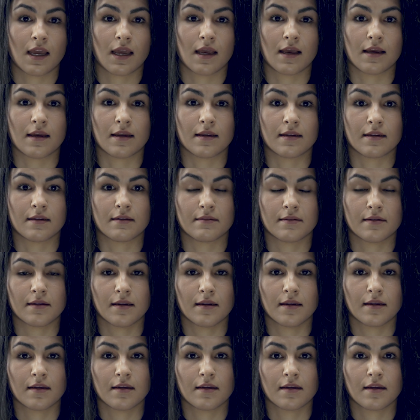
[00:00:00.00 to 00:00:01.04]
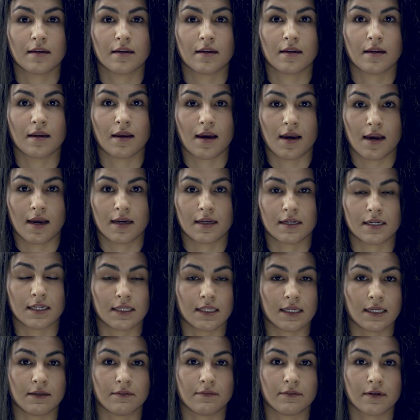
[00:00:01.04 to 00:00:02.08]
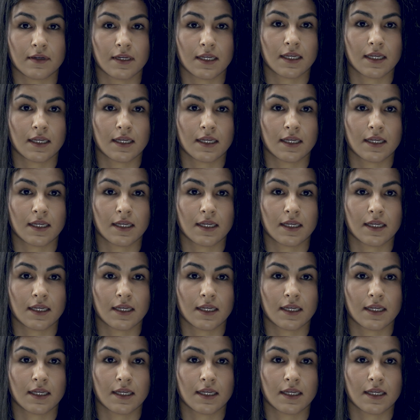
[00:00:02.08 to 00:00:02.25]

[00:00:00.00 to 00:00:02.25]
and I had to leave.